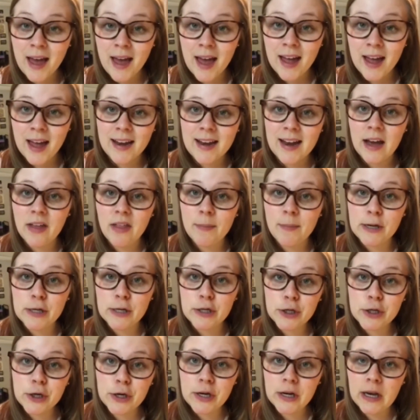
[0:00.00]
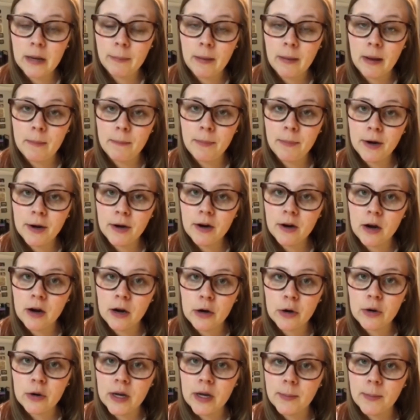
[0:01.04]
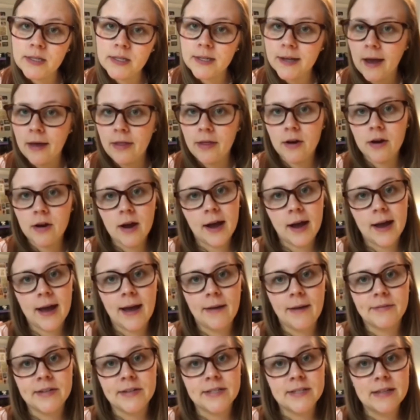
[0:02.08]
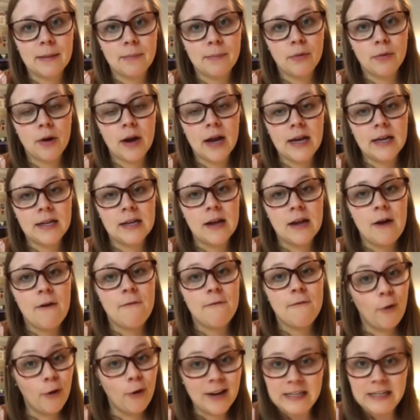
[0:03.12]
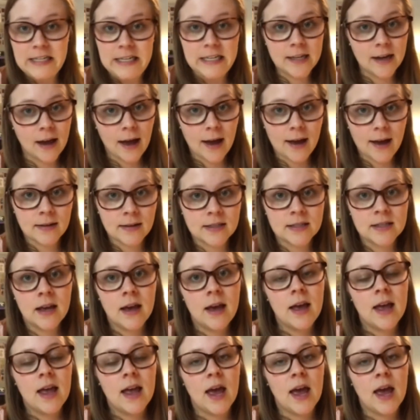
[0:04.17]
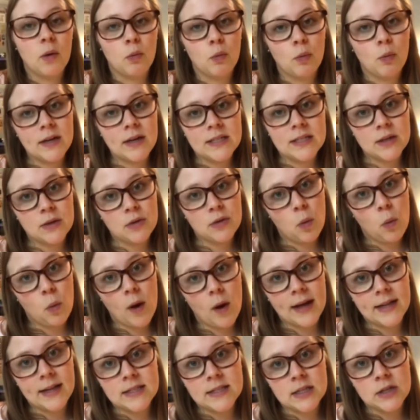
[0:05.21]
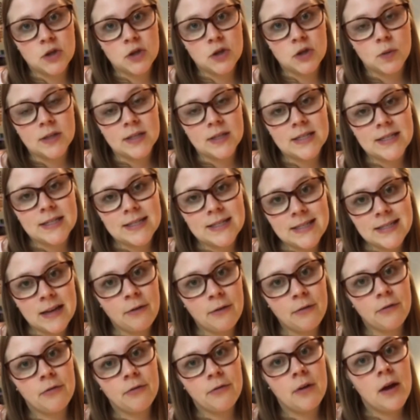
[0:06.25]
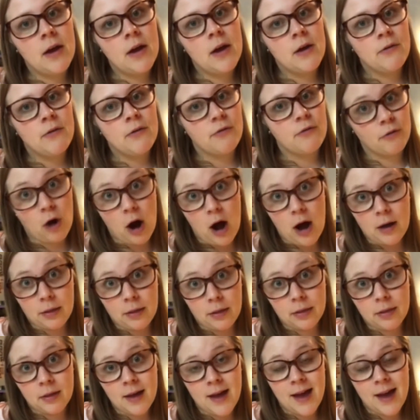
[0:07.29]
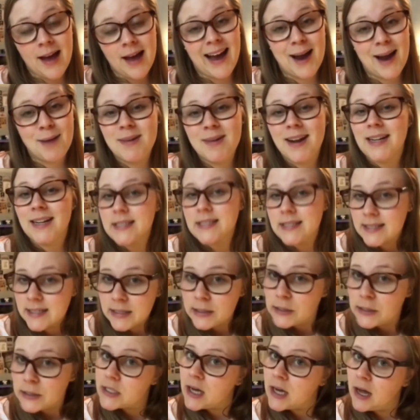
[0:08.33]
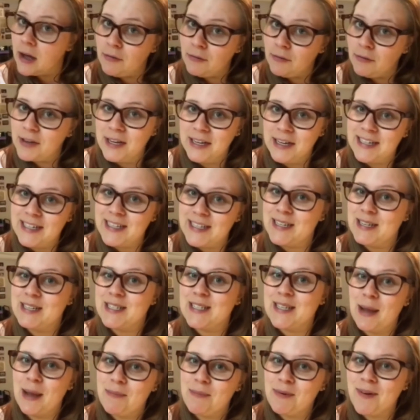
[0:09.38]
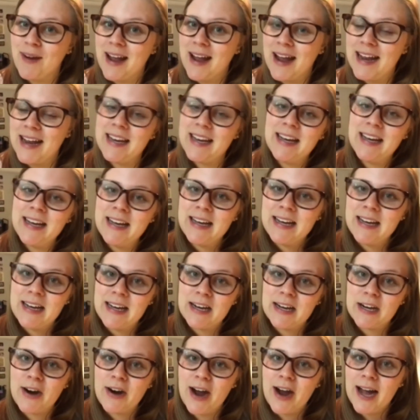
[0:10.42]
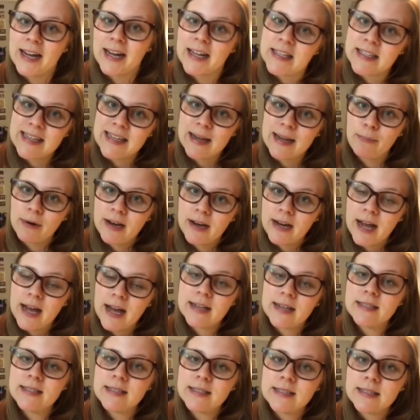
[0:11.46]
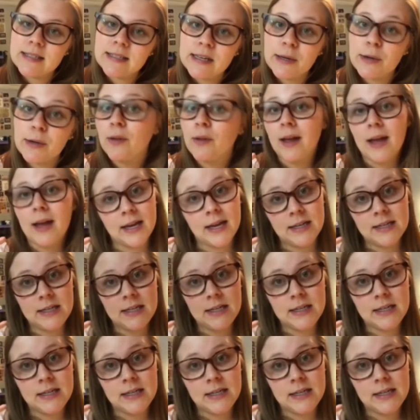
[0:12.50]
Now that my sugar and my butter are creamed together, I have to separate 14 eggs and whisk the whites into a stiff froth. I'm not skilled enough to crack and separate eggs single-handed,